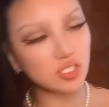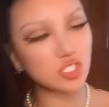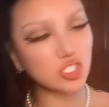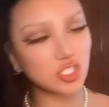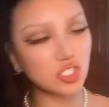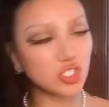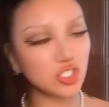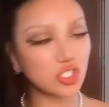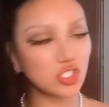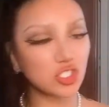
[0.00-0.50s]

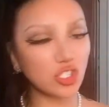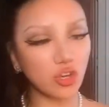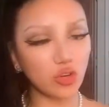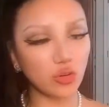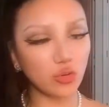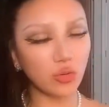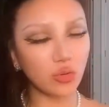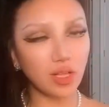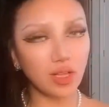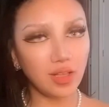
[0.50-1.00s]
There's just
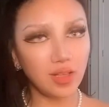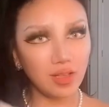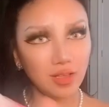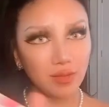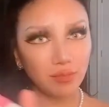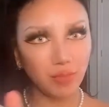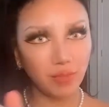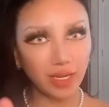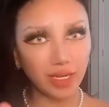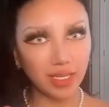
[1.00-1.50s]
so
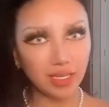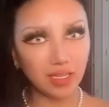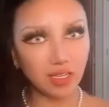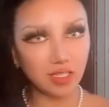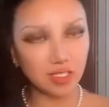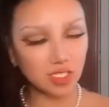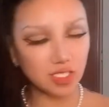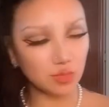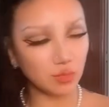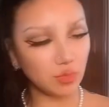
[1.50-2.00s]
many
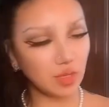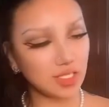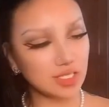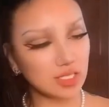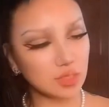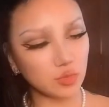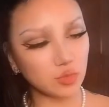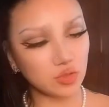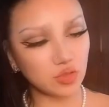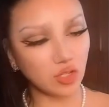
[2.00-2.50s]

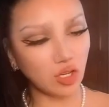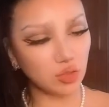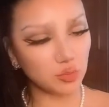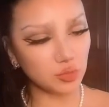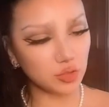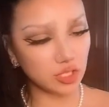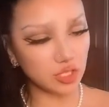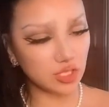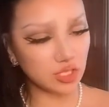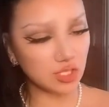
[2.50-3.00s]
customizable
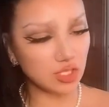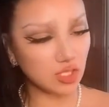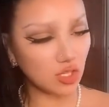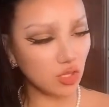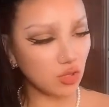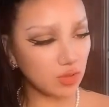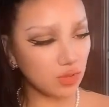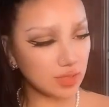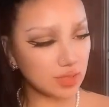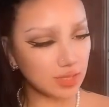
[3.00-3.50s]

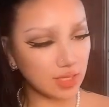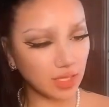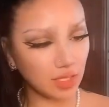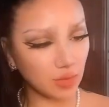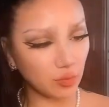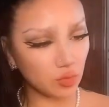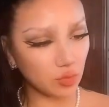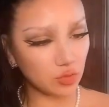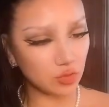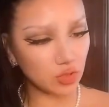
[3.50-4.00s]
options on this
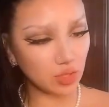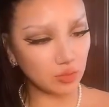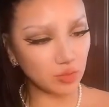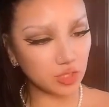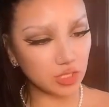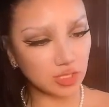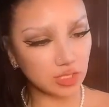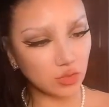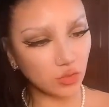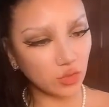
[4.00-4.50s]
keyboard.
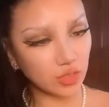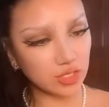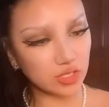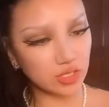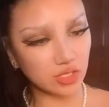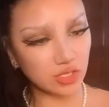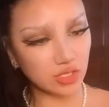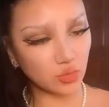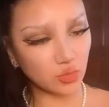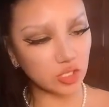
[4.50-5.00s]
I'm just
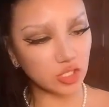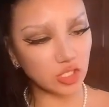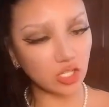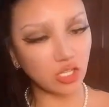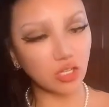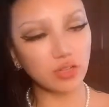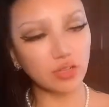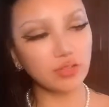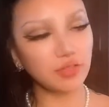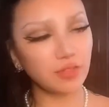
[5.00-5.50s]
going to
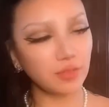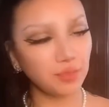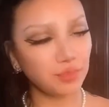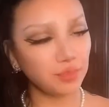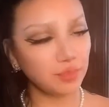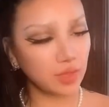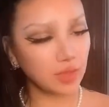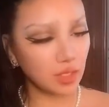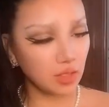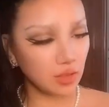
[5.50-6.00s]
switch off.
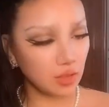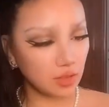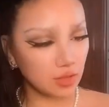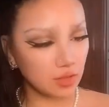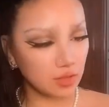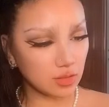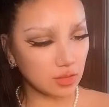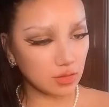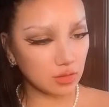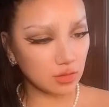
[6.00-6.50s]

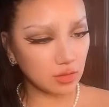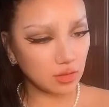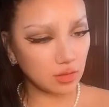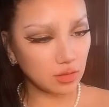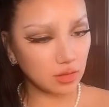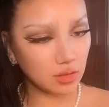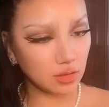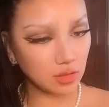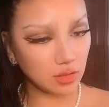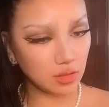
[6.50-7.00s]
Hold on.